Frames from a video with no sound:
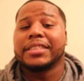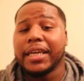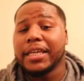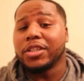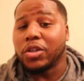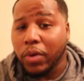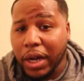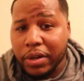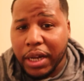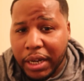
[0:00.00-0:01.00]
10
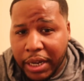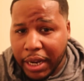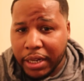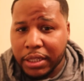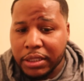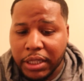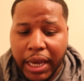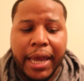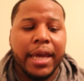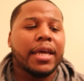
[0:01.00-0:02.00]
Groudon candies
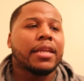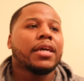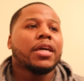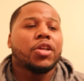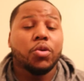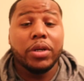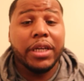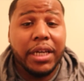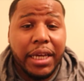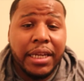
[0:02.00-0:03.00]
and you will
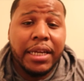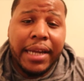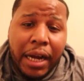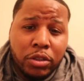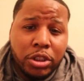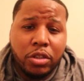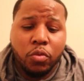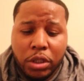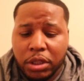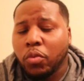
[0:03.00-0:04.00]
get an encounter
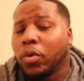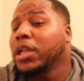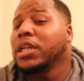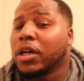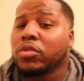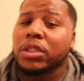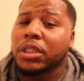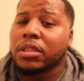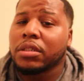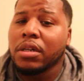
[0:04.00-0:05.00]
with the one and
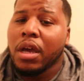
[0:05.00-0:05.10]
only,